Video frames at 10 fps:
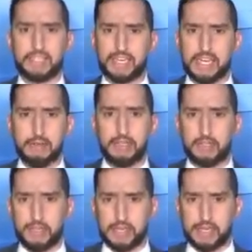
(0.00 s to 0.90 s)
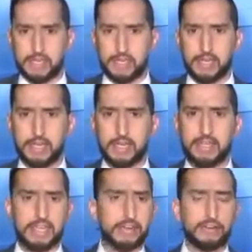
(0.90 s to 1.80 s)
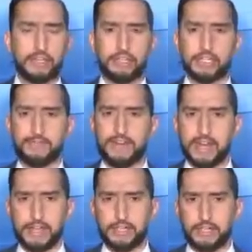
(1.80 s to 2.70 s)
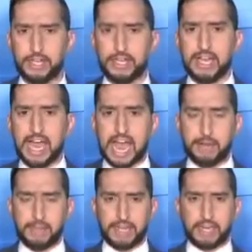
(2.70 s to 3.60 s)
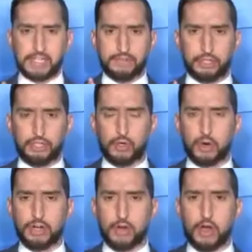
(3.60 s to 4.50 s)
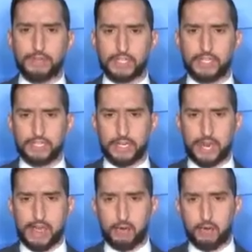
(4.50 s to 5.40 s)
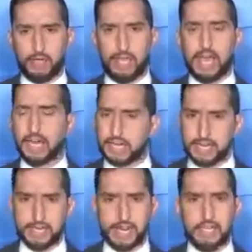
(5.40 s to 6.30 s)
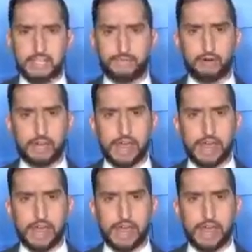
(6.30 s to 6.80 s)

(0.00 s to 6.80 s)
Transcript: team in the league the year that just finished. And because of the shortened offseason now, condensed free